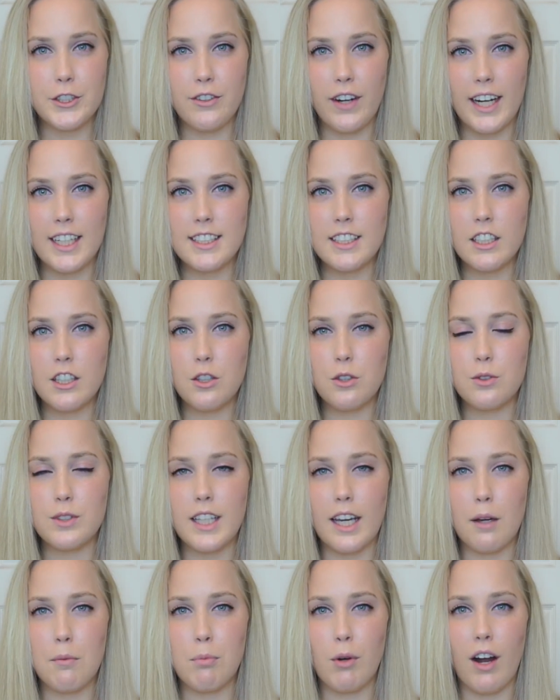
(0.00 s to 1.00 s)
Try to use
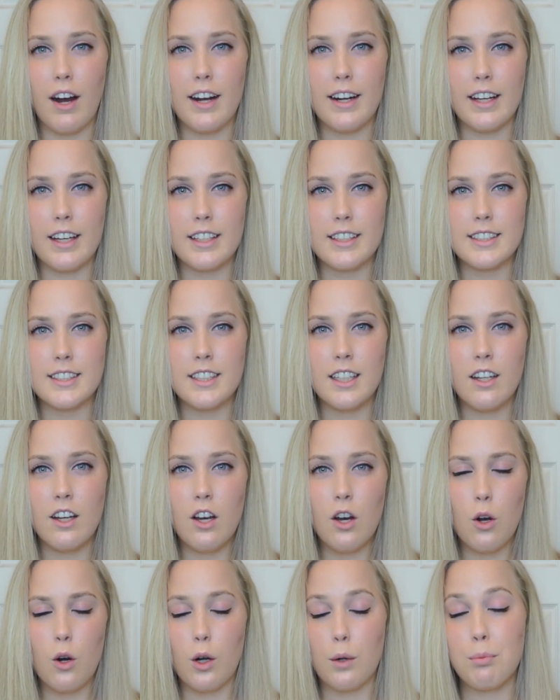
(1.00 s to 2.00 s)
a product
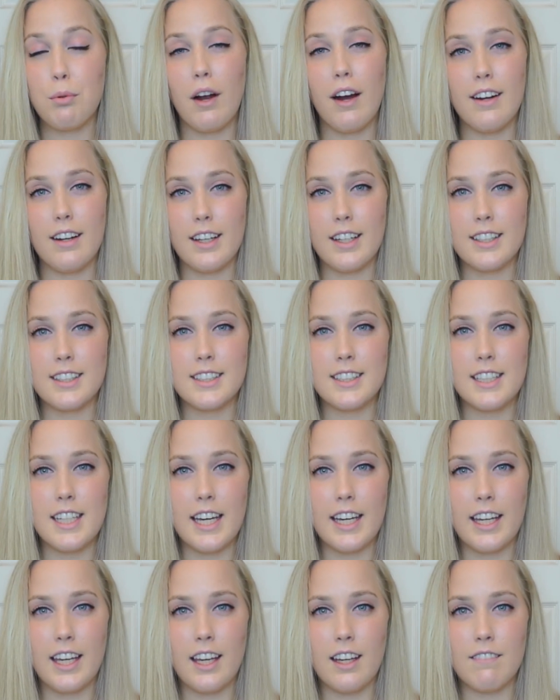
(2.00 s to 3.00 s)
or products
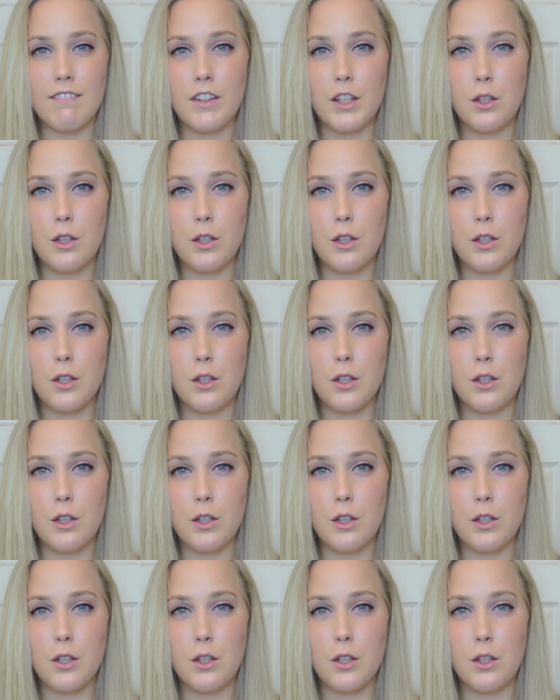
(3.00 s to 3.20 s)
that give